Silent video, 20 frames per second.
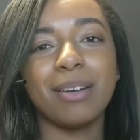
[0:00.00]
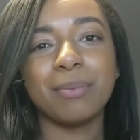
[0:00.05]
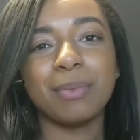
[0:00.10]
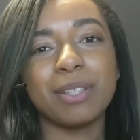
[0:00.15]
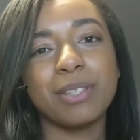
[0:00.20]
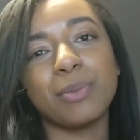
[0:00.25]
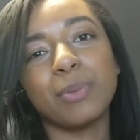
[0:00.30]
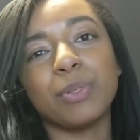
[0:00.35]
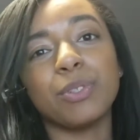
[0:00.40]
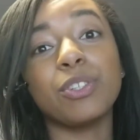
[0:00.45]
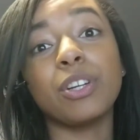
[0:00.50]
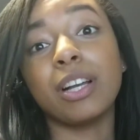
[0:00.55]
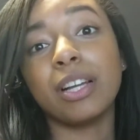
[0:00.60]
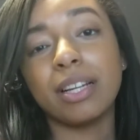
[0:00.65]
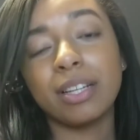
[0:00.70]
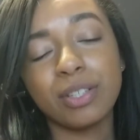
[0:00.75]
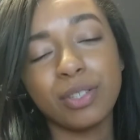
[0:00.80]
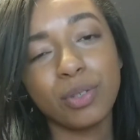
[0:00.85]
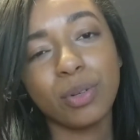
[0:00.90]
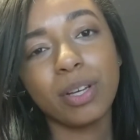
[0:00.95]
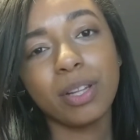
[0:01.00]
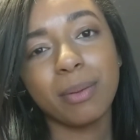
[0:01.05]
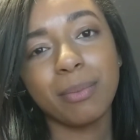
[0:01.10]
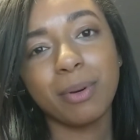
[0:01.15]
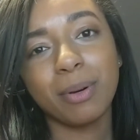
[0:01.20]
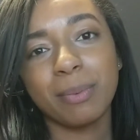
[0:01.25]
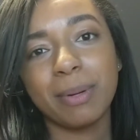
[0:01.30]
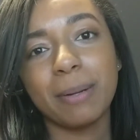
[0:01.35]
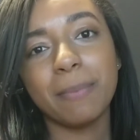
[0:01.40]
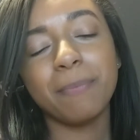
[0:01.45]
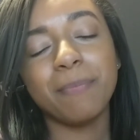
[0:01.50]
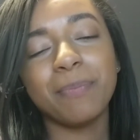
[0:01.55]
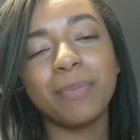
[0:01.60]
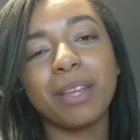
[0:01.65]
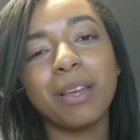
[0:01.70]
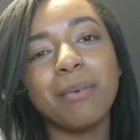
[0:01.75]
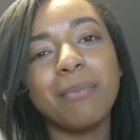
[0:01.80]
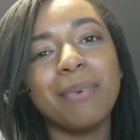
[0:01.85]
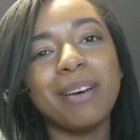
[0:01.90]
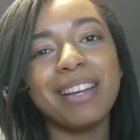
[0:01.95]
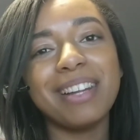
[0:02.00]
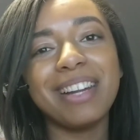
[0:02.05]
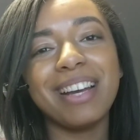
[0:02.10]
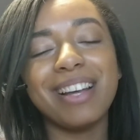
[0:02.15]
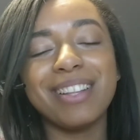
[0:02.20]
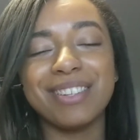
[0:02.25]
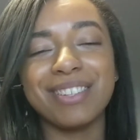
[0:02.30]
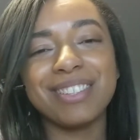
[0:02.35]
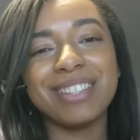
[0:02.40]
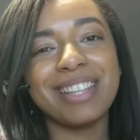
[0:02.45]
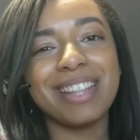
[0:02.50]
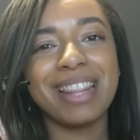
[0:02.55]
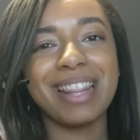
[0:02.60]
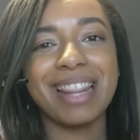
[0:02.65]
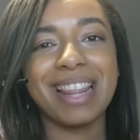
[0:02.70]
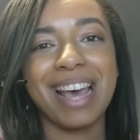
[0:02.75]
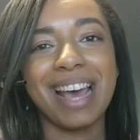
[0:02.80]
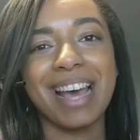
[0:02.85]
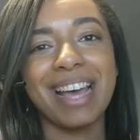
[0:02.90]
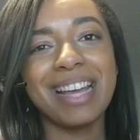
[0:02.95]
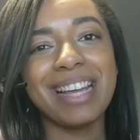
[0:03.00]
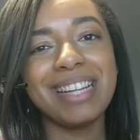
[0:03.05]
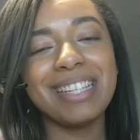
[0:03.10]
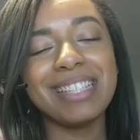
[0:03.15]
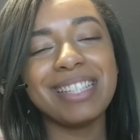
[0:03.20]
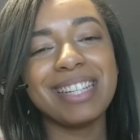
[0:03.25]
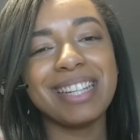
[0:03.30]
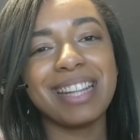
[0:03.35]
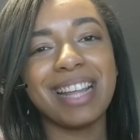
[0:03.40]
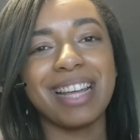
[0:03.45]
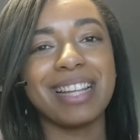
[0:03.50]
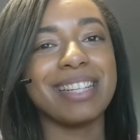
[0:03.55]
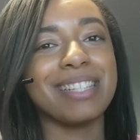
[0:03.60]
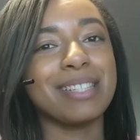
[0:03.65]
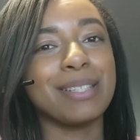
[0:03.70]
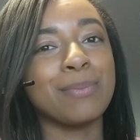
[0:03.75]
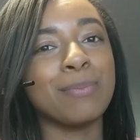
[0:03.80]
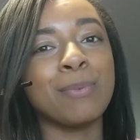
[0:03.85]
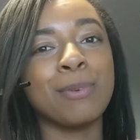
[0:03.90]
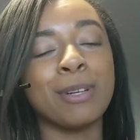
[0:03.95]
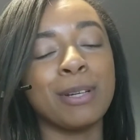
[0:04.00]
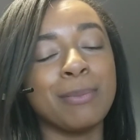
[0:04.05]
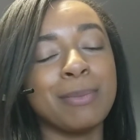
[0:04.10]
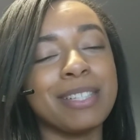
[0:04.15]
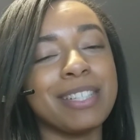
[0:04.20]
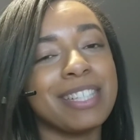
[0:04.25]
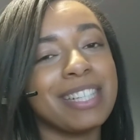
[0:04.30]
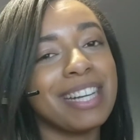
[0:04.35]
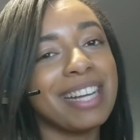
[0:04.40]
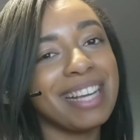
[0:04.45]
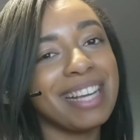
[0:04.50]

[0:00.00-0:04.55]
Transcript: because um, we were trying to enjoy the moment. But other than that, that is pretty much